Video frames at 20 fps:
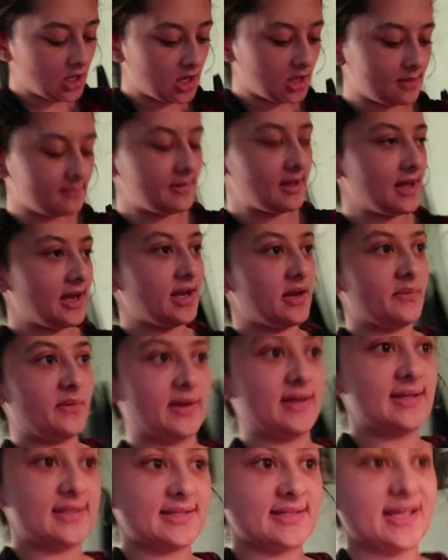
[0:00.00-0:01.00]

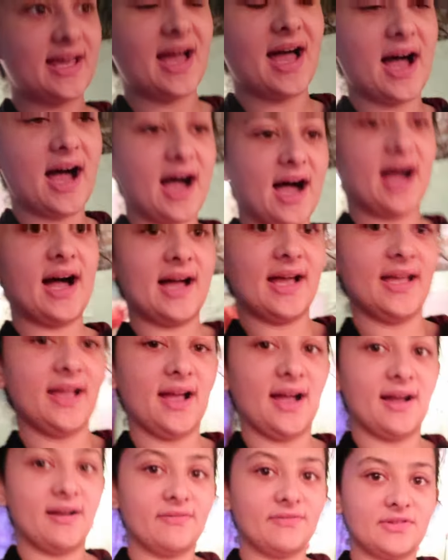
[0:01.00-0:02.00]
Anyways,
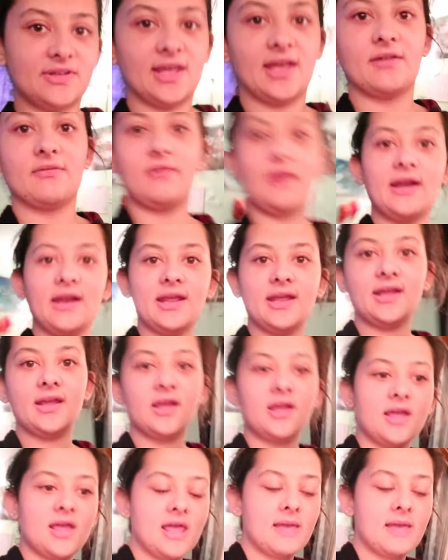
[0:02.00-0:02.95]
I have to get ready.